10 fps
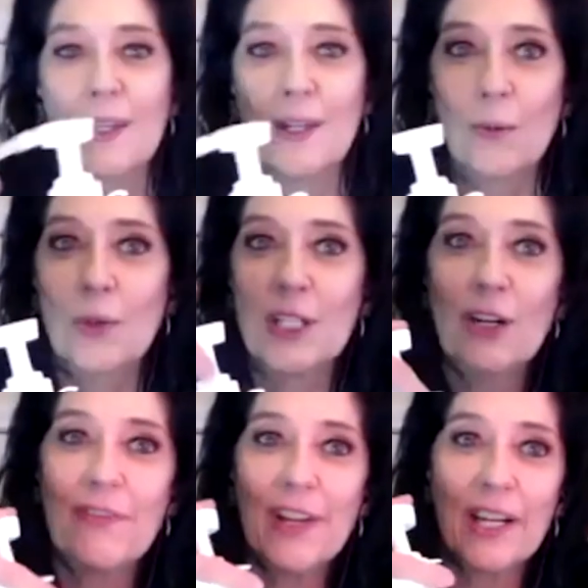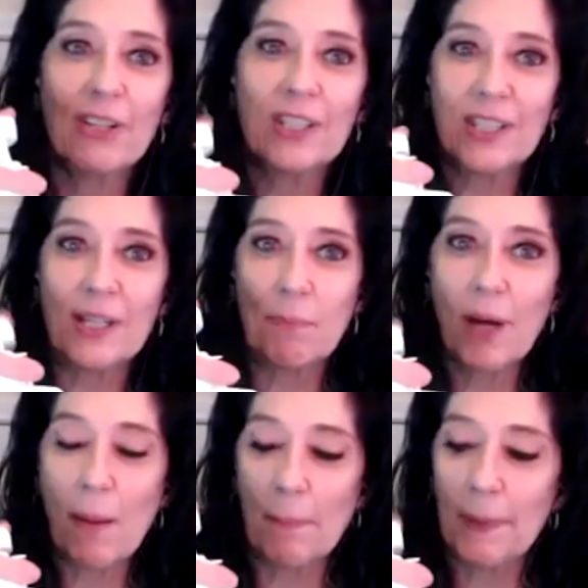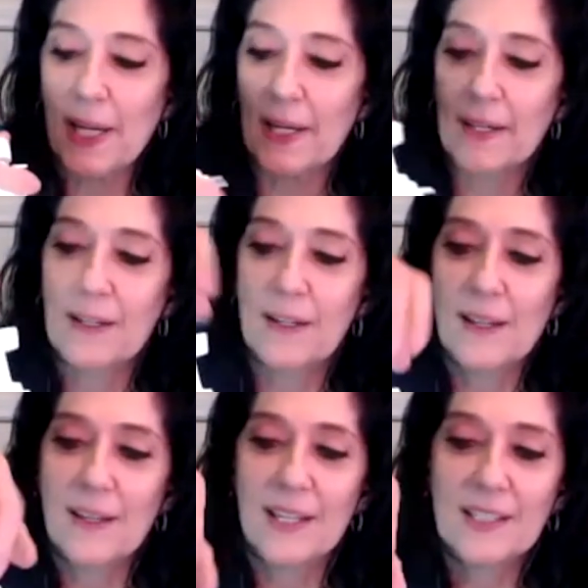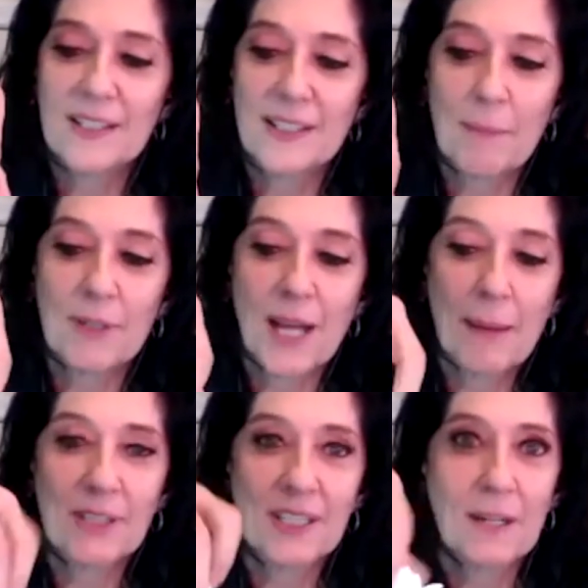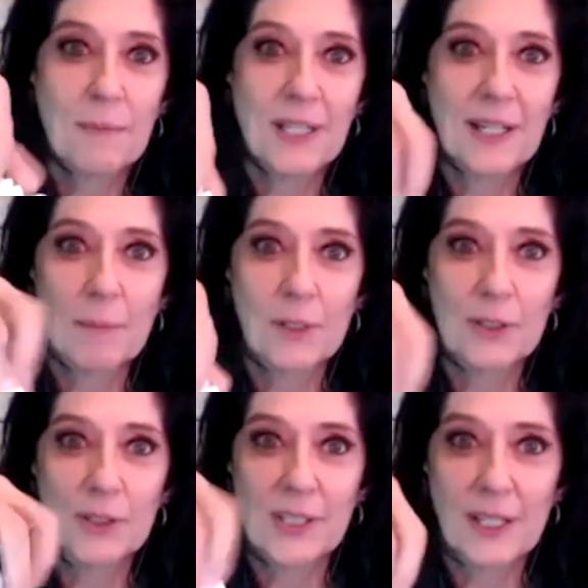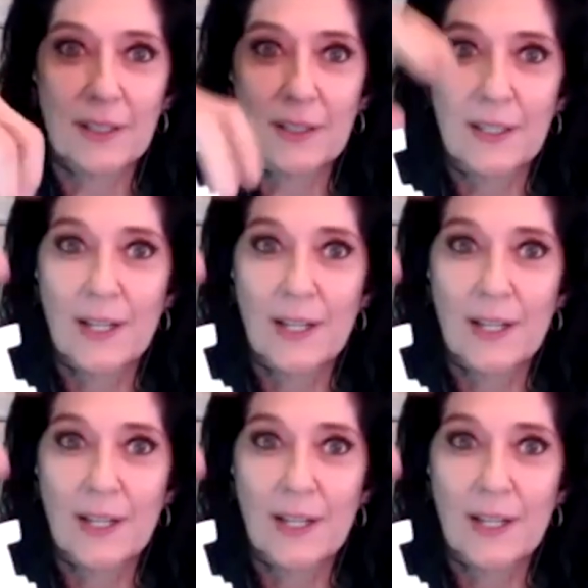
When you're vigorously pumping, this sometimes can become loosened.